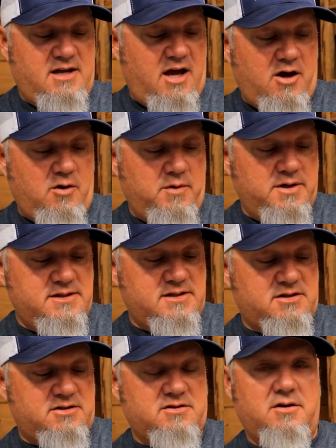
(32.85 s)
I
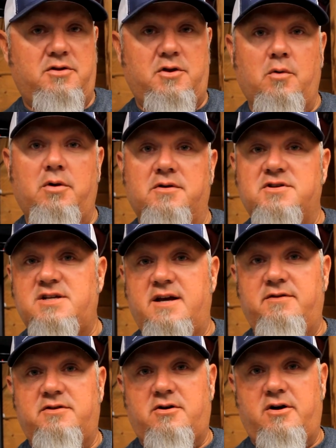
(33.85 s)
always throw it on a
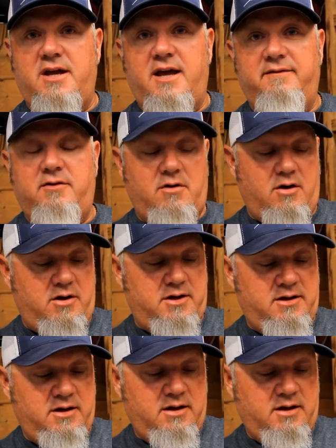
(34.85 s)
7-3 heavy rod